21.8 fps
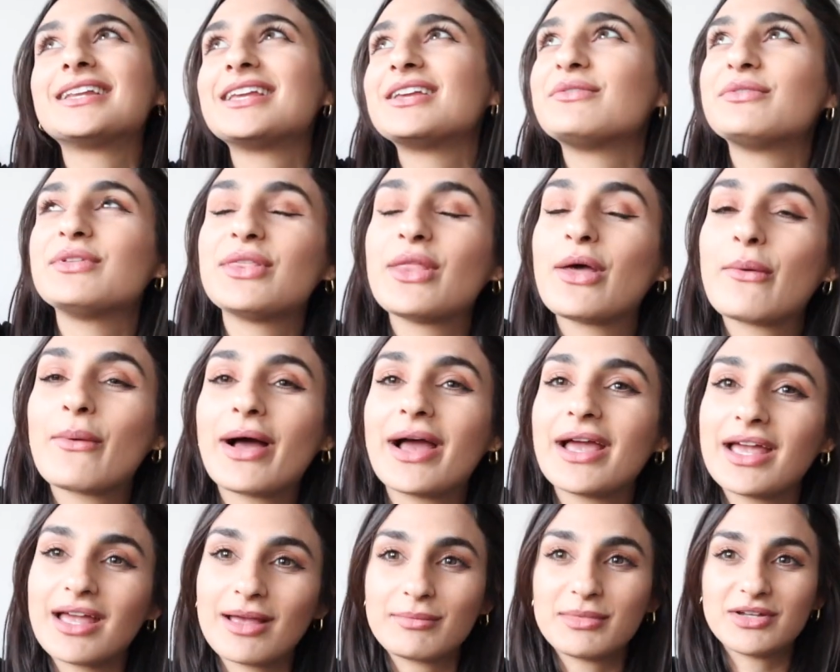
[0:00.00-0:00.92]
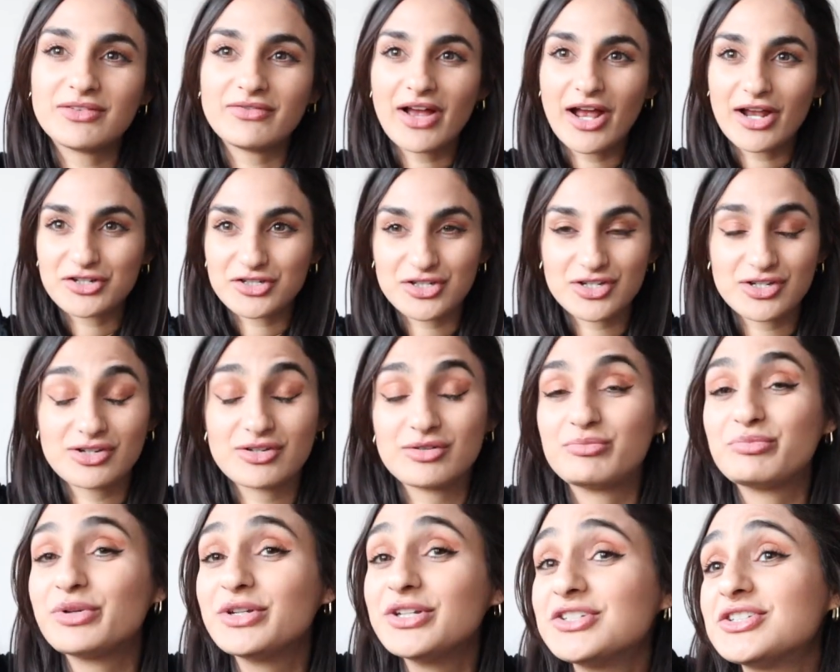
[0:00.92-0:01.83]
even though I am in fashion and
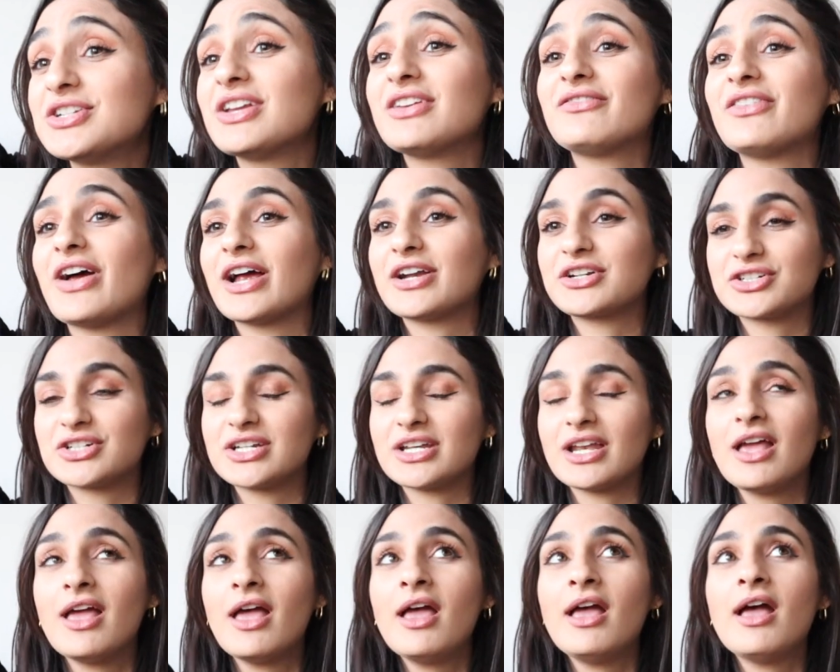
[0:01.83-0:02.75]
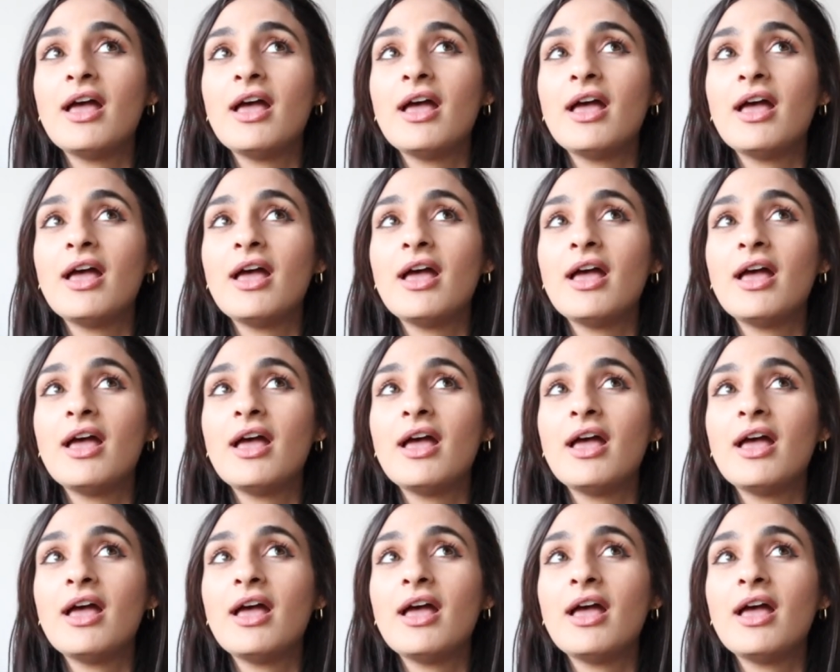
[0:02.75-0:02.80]
appreciate fashion.